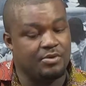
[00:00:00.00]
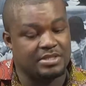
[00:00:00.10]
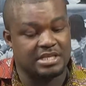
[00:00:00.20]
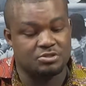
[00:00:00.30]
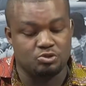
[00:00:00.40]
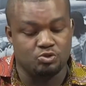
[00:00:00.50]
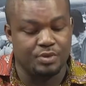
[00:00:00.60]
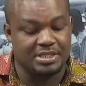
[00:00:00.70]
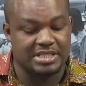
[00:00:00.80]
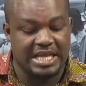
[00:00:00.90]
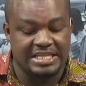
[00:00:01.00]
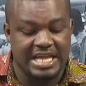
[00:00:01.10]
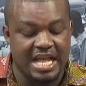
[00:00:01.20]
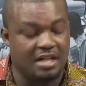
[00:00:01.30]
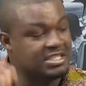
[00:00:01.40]
which has to do with a
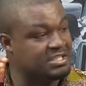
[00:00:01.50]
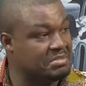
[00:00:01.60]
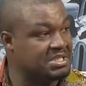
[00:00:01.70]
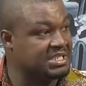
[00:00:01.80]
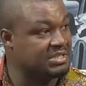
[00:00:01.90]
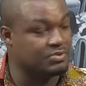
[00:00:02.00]
year LGBT.